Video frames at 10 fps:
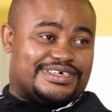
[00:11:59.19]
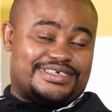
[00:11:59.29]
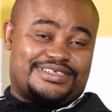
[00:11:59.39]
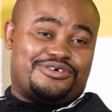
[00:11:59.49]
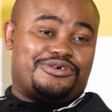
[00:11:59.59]

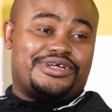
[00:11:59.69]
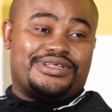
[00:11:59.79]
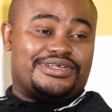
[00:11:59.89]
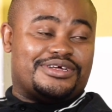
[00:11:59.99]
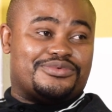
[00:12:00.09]
as now
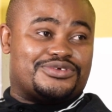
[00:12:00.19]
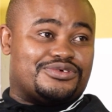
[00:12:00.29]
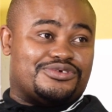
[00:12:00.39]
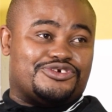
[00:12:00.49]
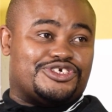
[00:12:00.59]
Entle Labor
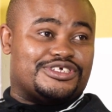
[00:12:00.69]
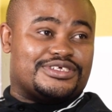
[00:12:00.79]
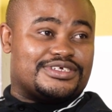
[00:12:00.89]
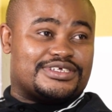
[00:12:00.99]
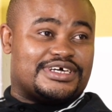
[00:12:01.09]

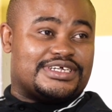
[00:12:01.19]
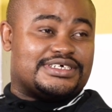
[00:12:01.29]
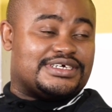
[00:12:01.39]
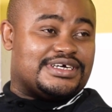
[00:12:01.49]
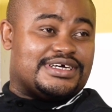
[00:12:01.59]
Solutions is that
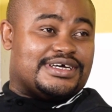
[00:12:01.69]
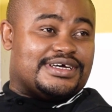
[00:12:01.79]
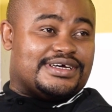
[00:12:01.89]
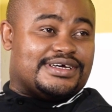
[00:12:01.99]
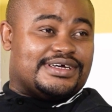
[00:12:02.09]

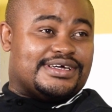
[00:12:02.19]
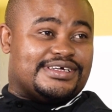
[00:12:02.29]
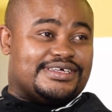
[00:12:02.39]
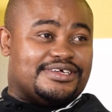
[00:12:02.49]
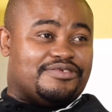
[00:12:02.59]

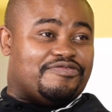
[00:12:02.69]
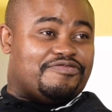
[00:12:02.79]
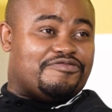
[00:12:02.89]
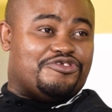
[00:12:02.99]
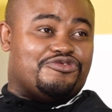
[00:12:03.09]

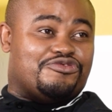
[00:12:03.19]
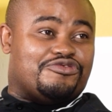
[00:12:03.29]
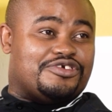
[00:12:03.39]
if you